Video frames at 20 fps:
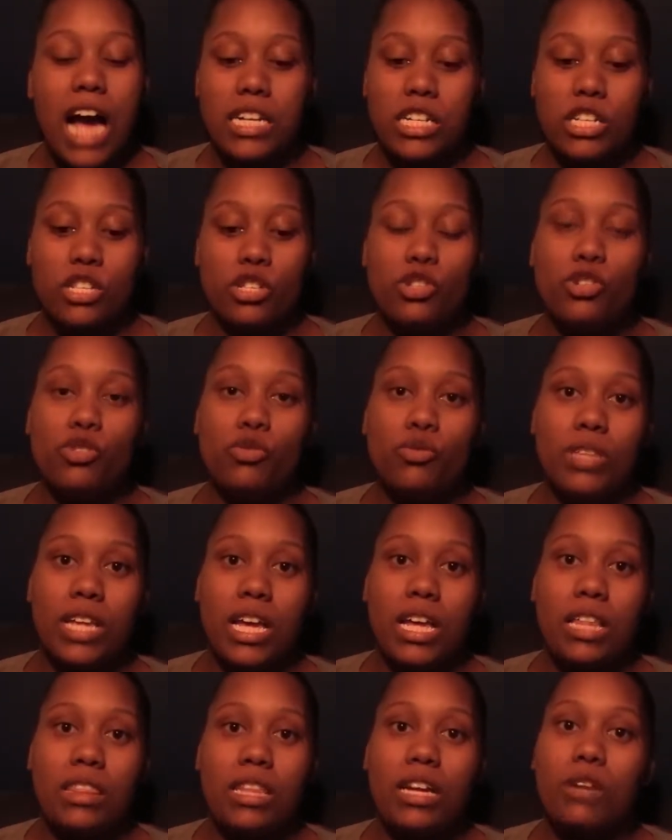I just knew
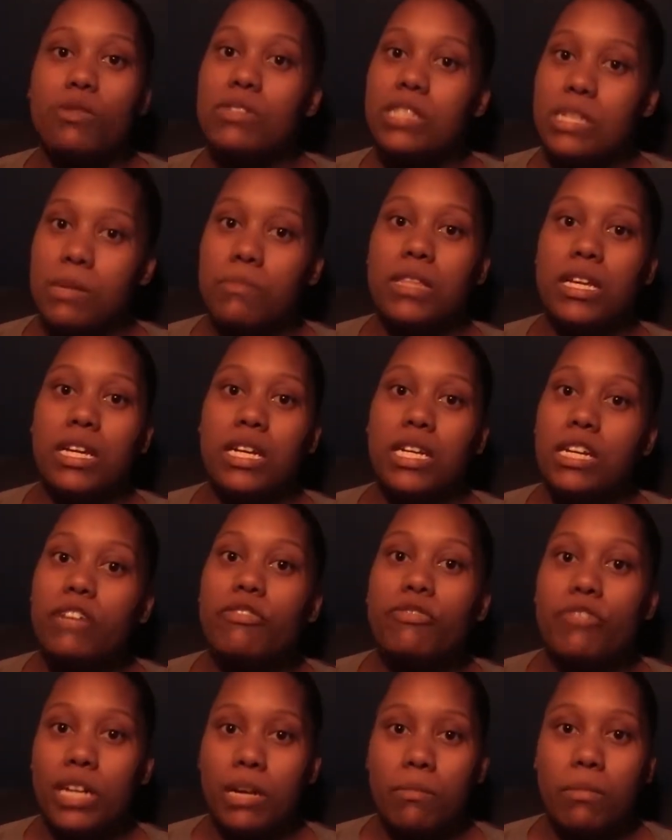that there was something
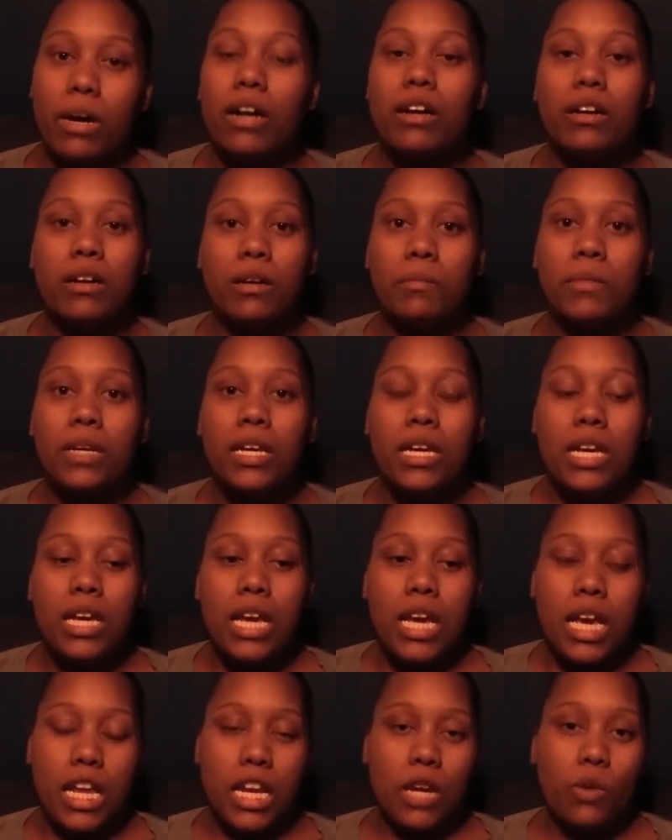different about him,
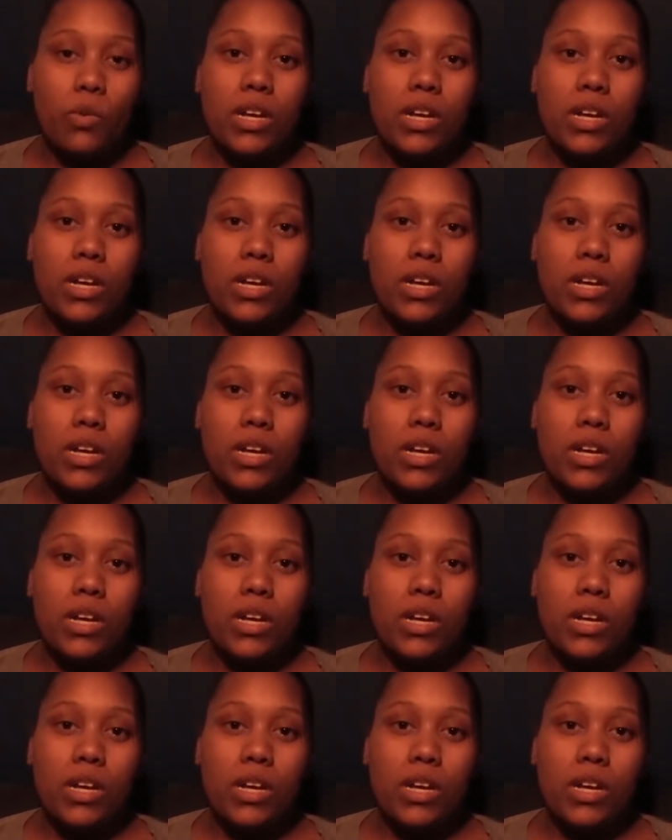and it